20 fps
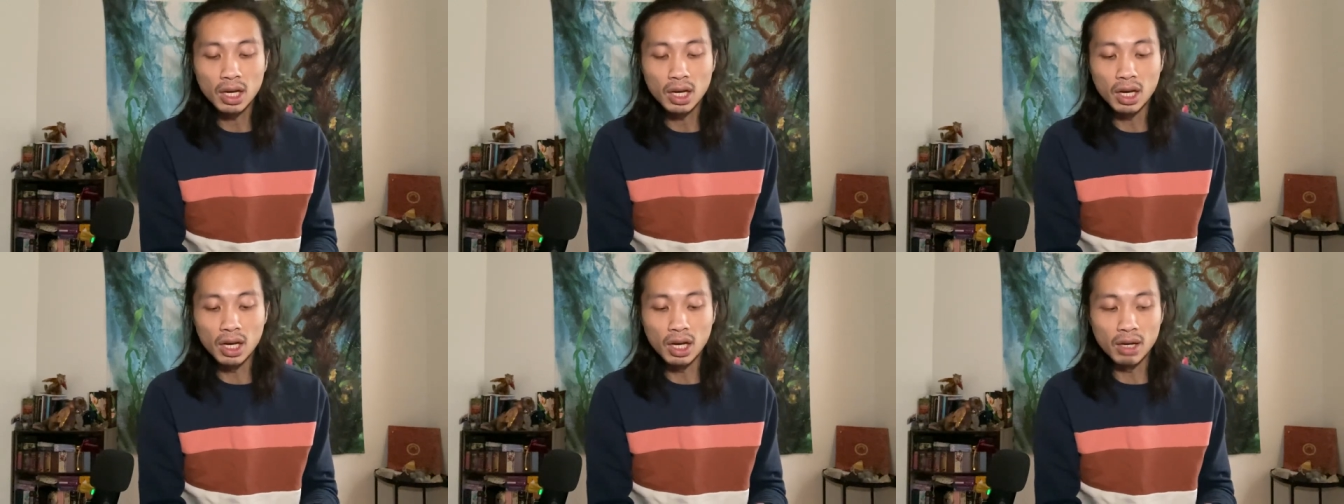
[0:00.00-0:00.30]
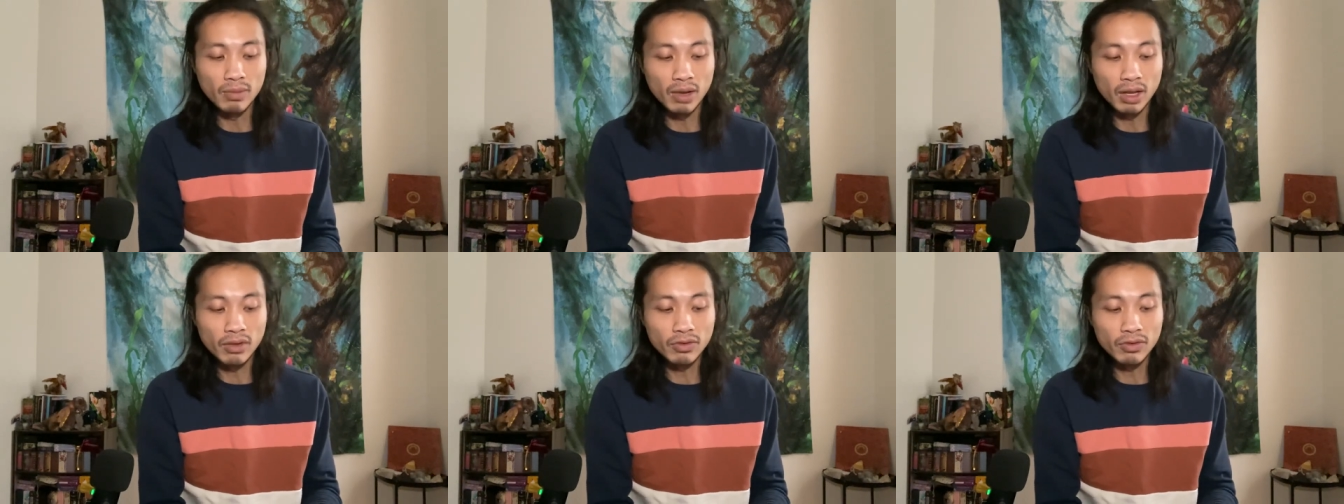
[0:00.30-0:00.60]

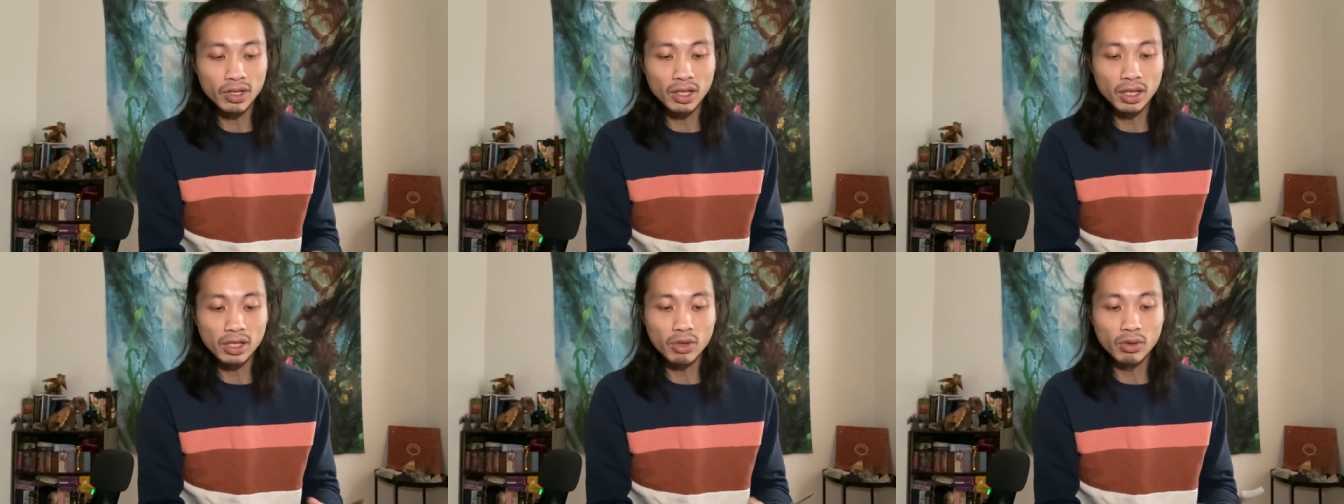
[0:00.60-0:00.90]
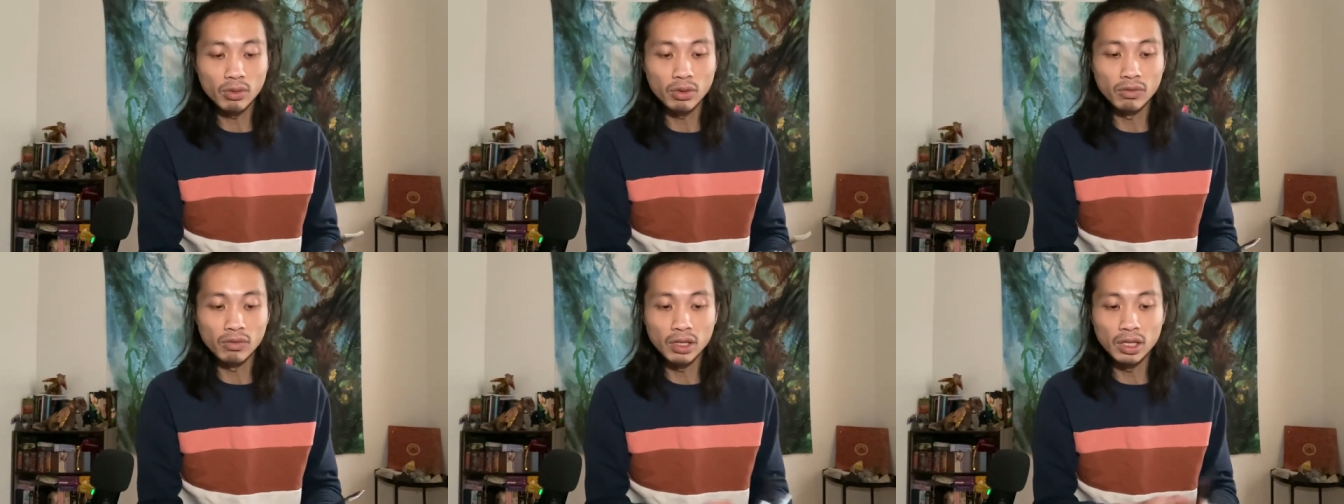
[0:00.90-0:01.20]
Um, I feel like you
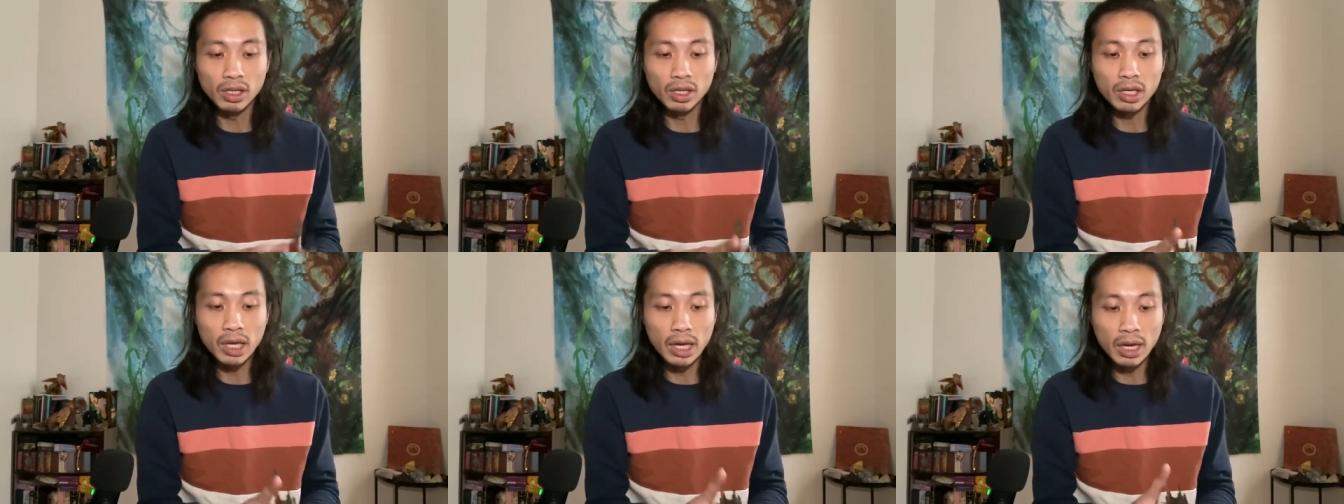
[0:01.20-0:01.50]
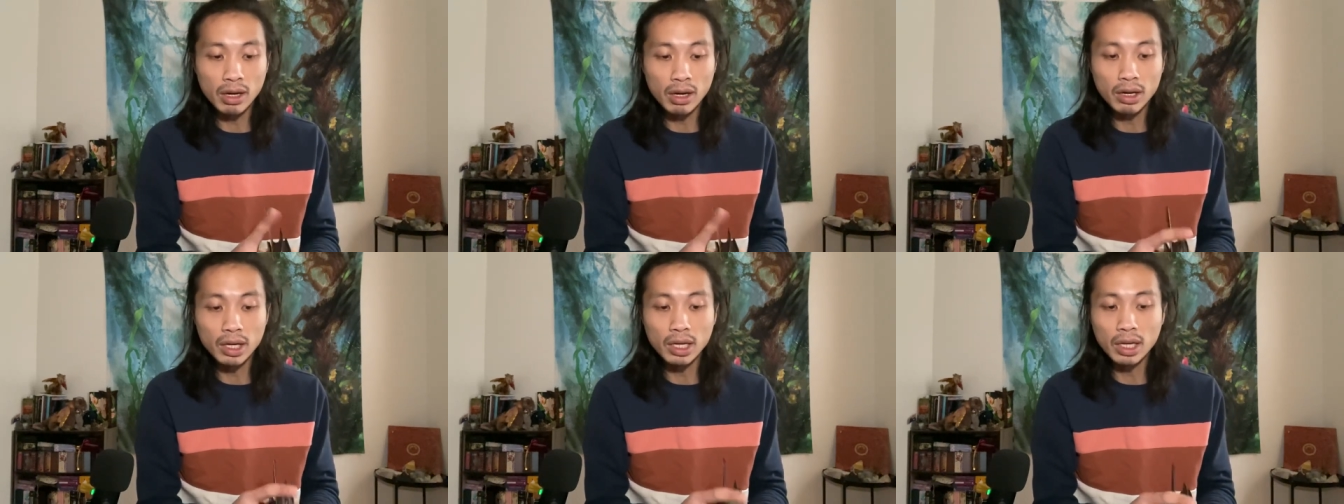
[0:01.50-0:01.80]
were really
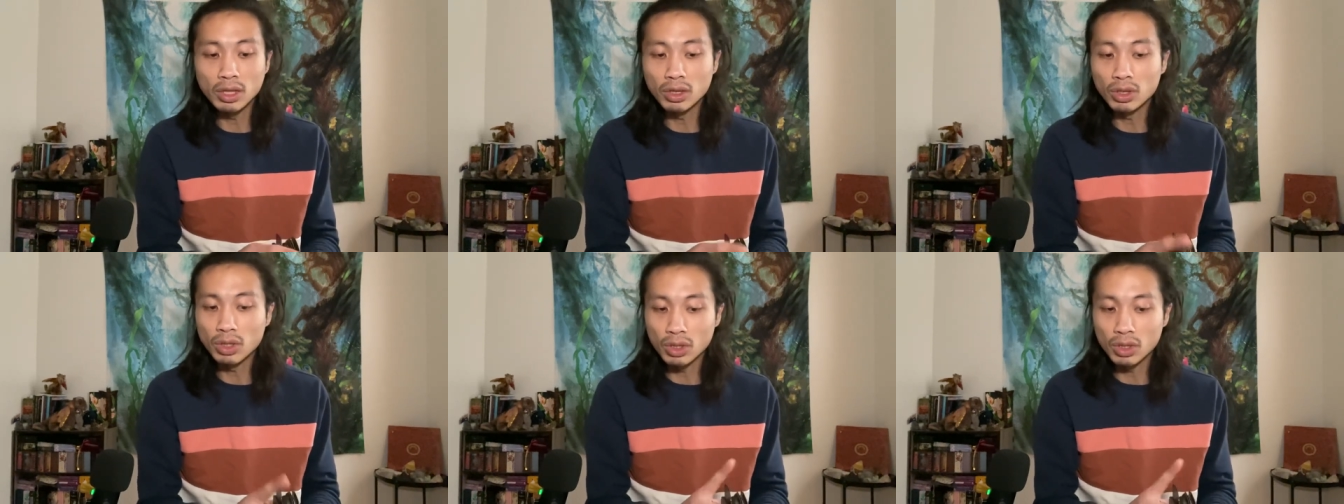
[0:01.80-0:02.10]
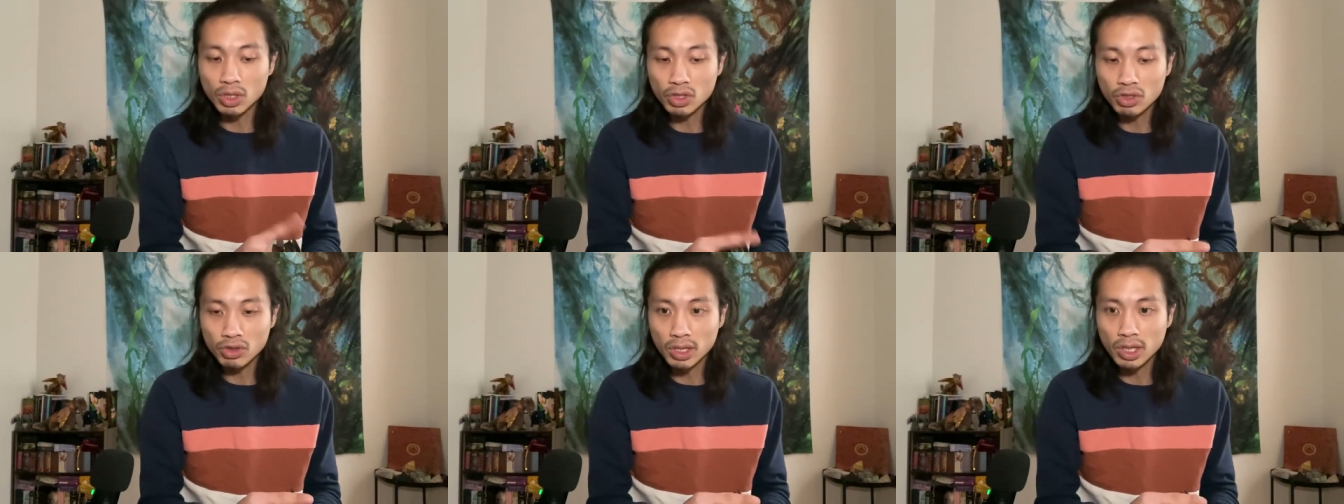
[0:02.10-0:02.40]
caring and
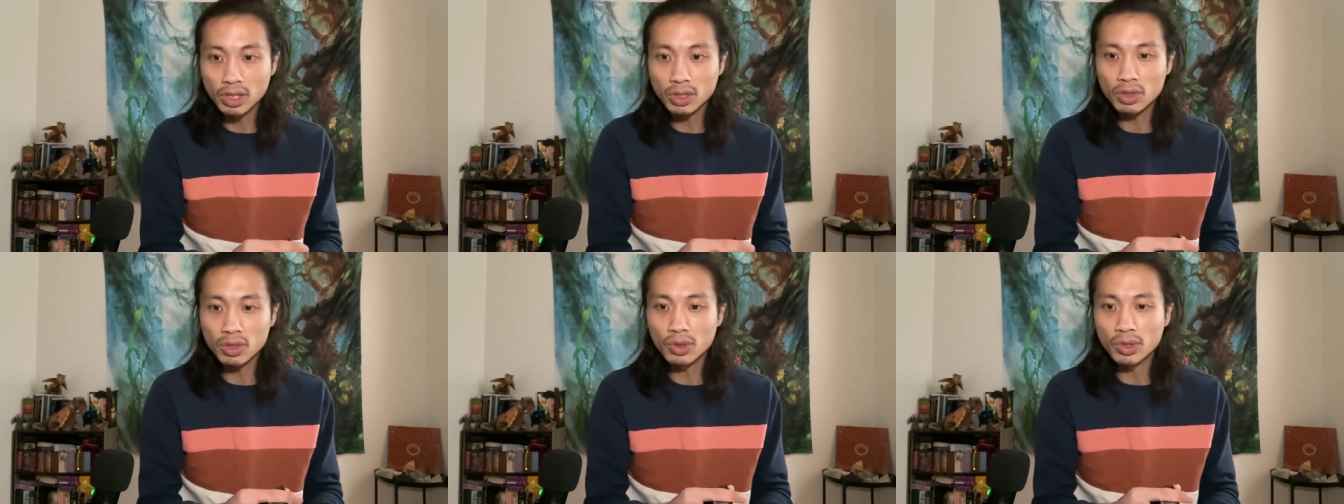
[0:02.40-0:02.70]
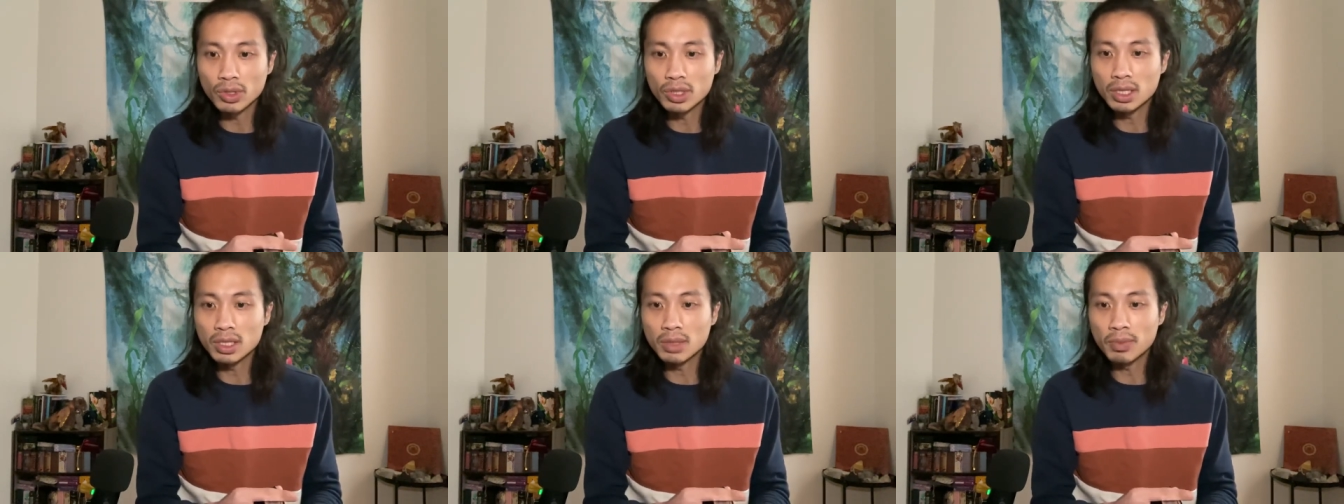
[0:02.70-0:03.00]
nurturing
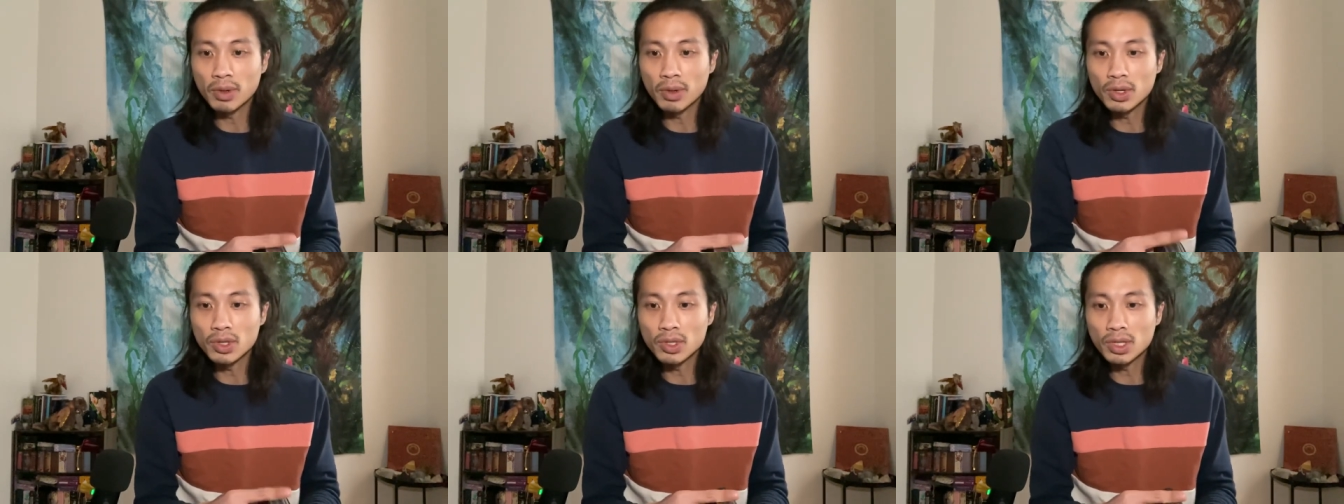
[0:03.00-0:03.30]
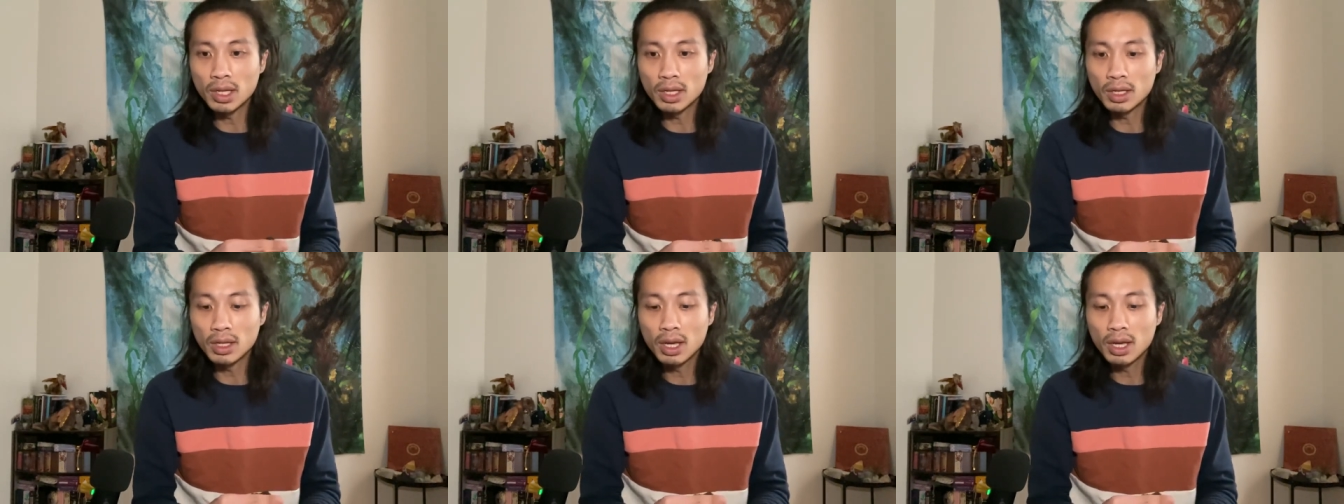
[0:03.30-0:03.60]
towards this
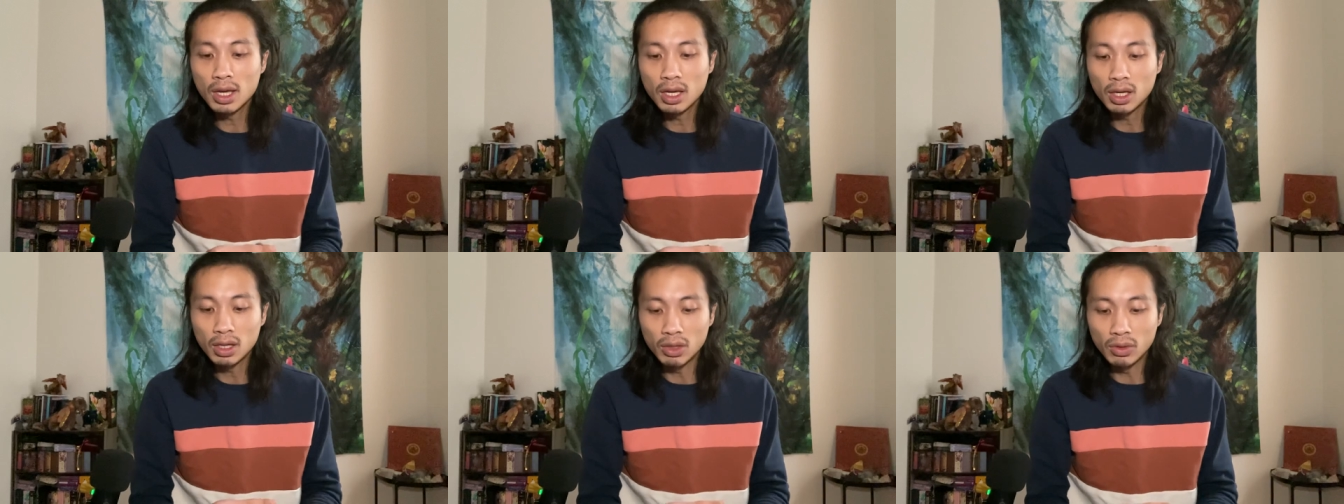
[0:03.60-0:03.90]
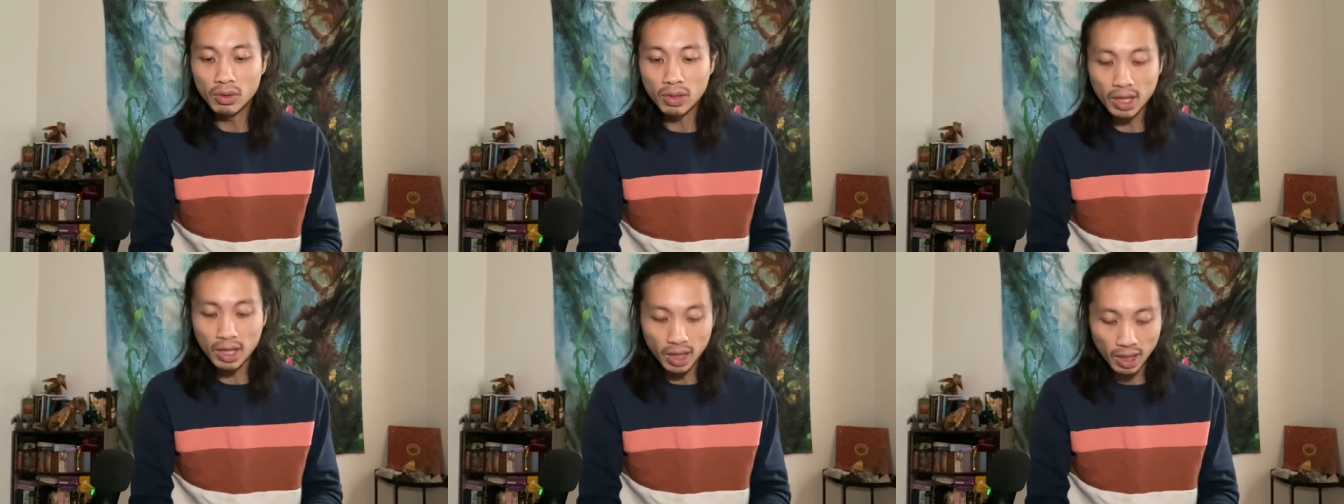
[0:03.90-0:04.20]
person,
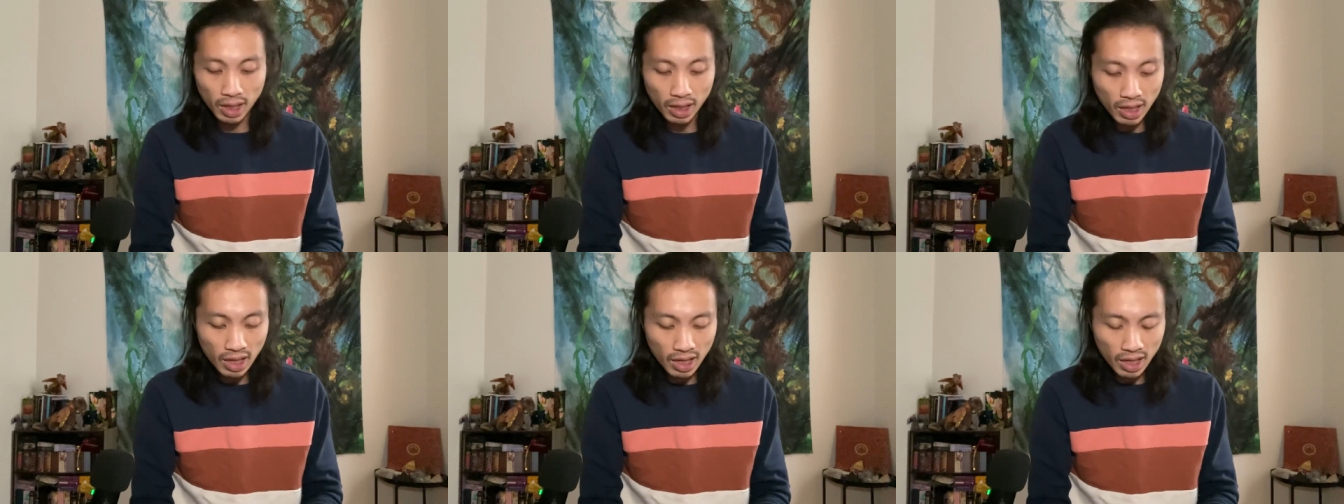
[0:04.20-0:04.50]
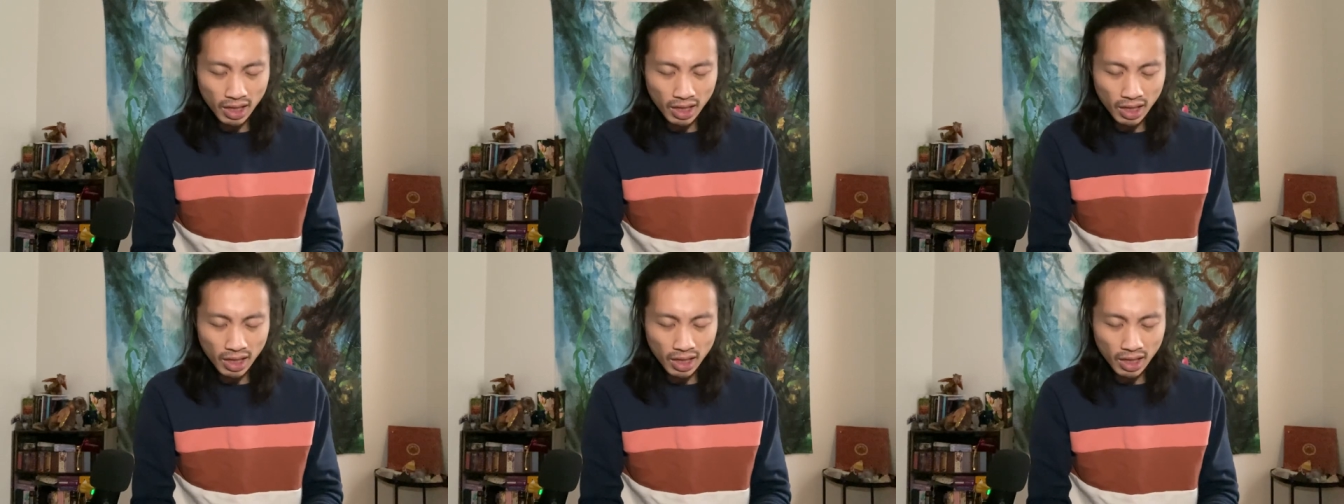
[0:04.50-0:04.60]
okay?